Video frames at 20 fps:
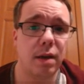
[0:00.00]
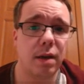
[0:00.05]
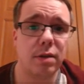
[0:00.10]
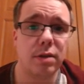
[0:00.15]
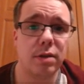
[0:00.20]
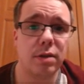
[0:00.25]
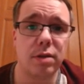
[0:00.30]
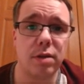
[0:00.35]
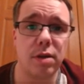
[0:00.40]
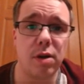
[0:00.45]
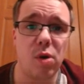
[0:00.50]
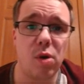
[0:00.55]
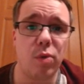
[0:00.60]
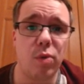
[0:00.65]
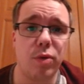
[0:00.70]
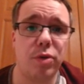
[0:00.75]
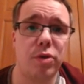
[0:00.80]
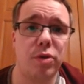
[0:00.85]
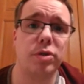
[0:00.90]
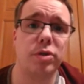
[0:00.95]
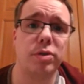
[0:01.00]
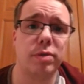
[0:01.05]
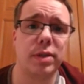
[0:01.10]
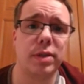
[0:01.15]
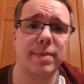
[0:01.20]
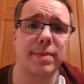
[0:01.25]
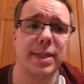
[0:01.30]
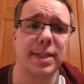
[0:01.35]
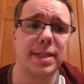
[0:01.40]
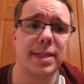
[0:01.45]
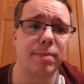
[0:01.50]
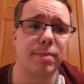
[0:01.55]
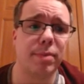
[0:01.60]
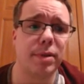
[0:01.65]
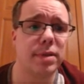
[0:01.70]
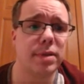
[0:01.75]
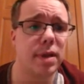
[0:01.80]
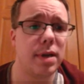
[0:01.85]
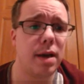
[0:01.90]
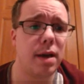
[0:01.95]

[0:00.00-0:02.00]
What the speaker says: So those are some examples